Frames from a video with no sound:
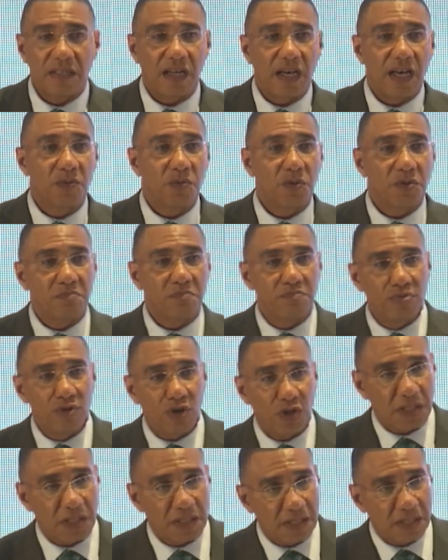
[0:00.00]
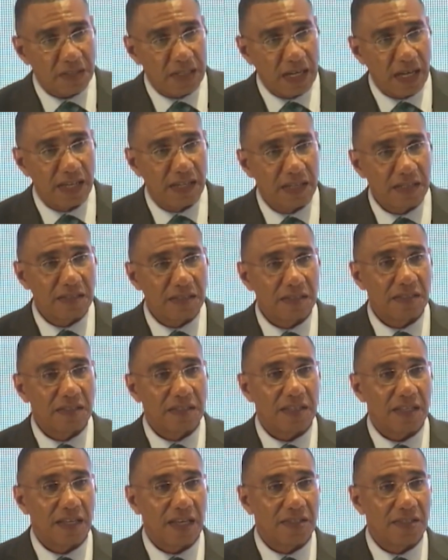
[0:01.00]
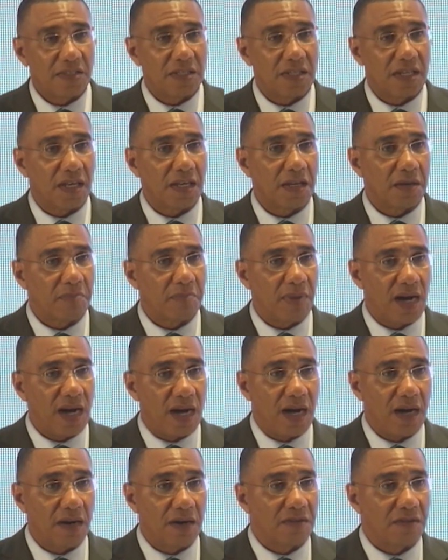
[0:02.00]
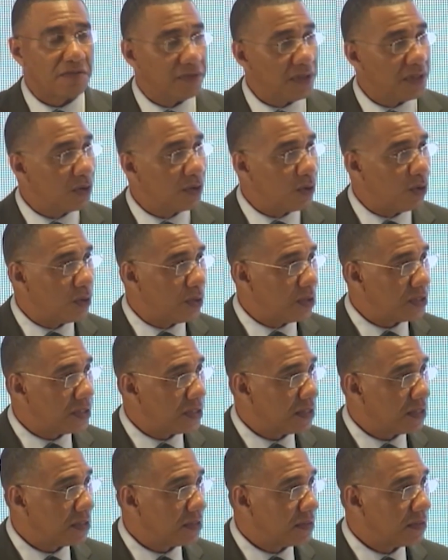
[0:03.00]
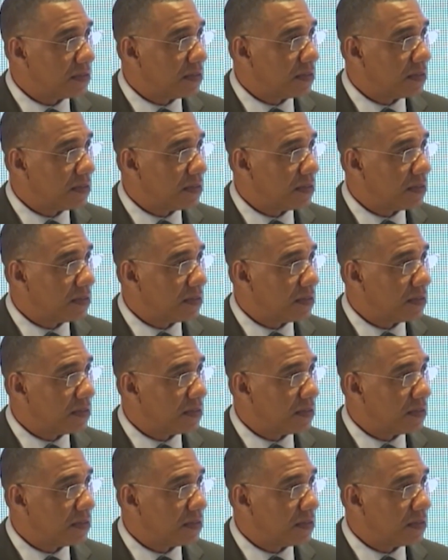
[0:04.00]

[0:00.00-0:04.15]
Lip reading: I would it aside and say par for the course.